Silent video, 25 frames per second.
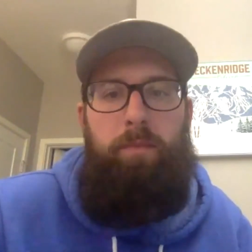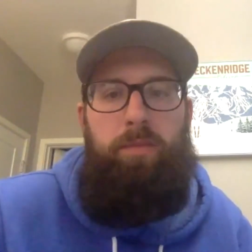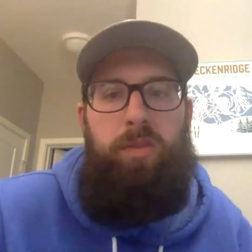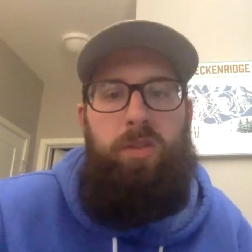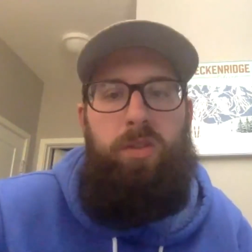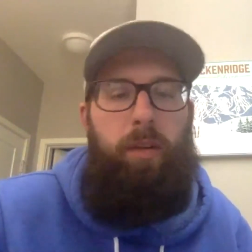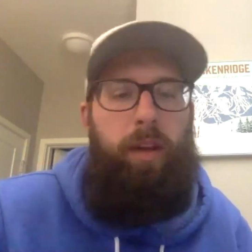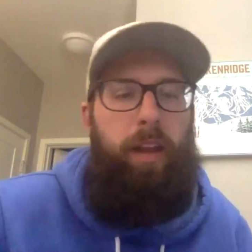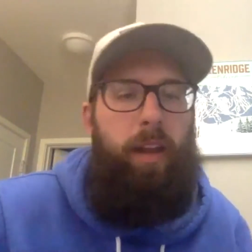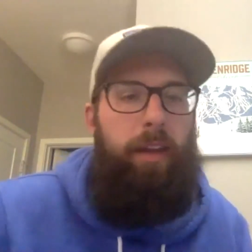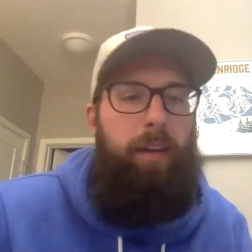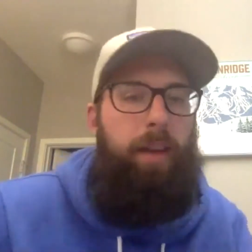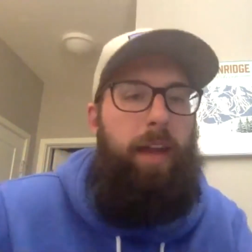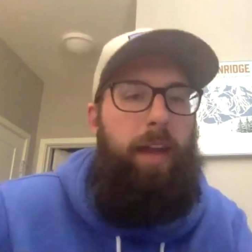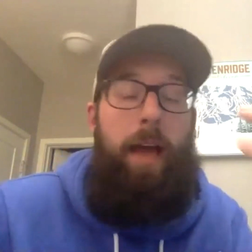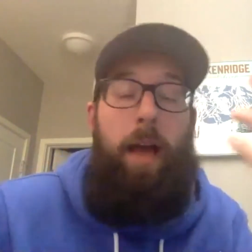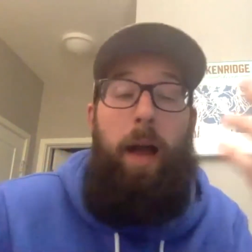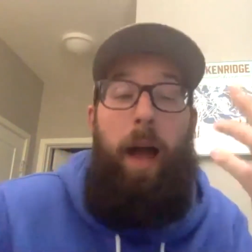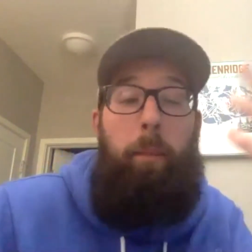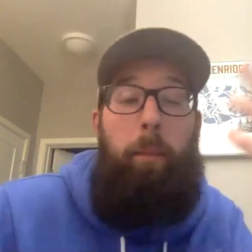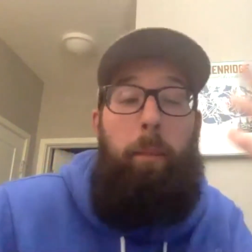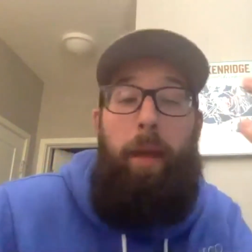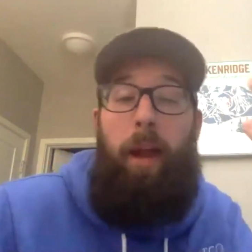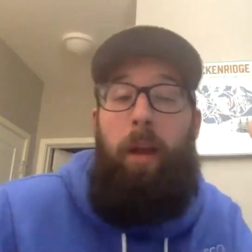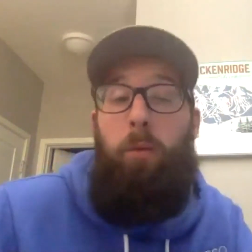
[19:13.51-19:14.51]
So again,
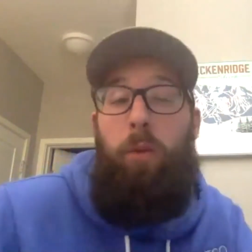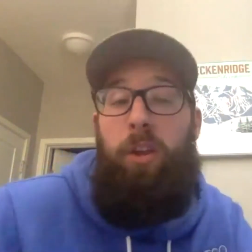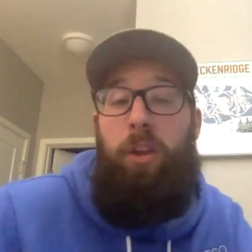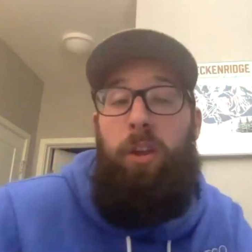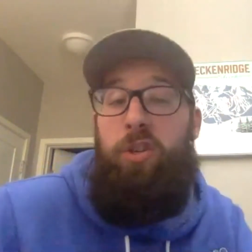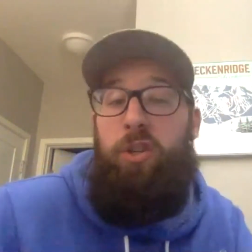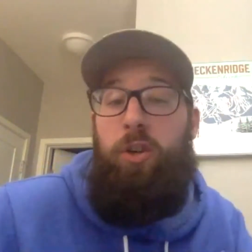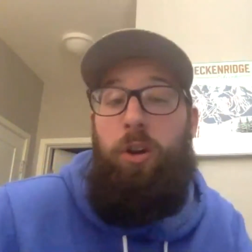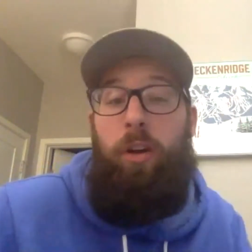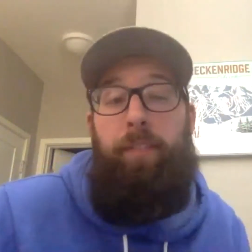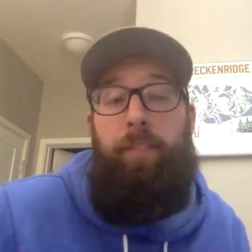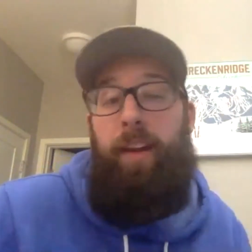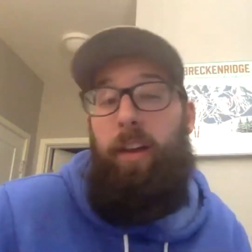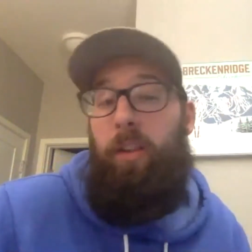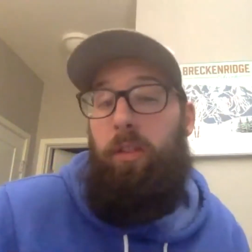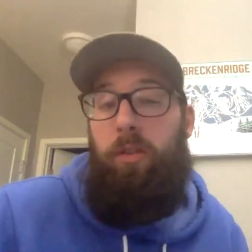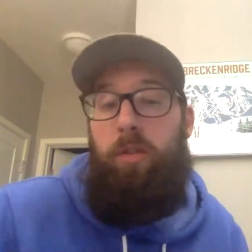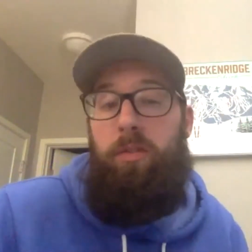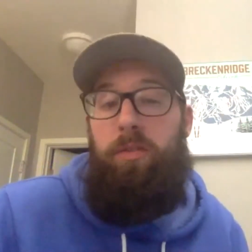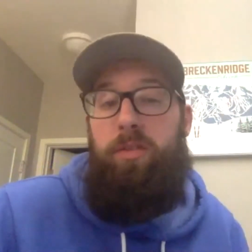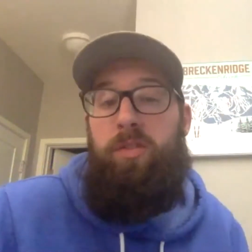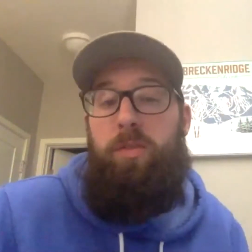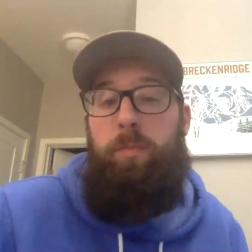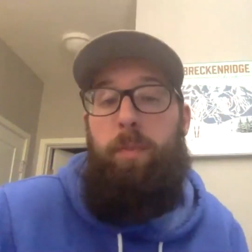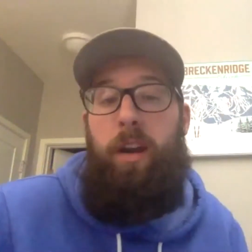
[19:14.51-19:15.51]
I'm not really sure if I learned
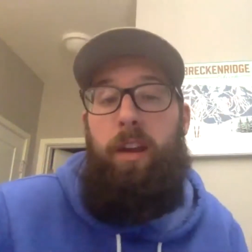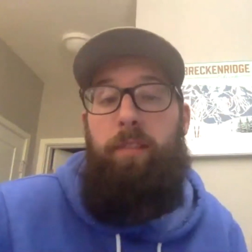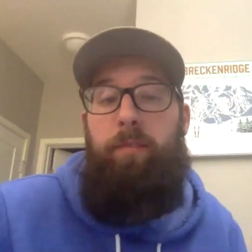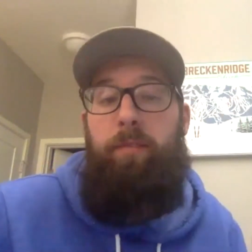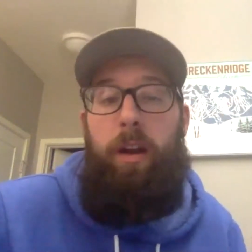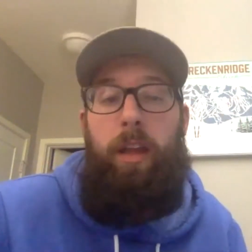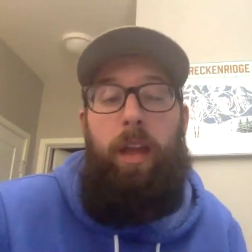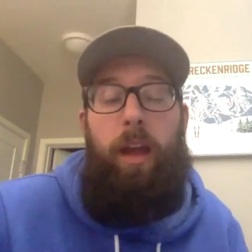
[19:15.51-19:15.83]
this from anybody.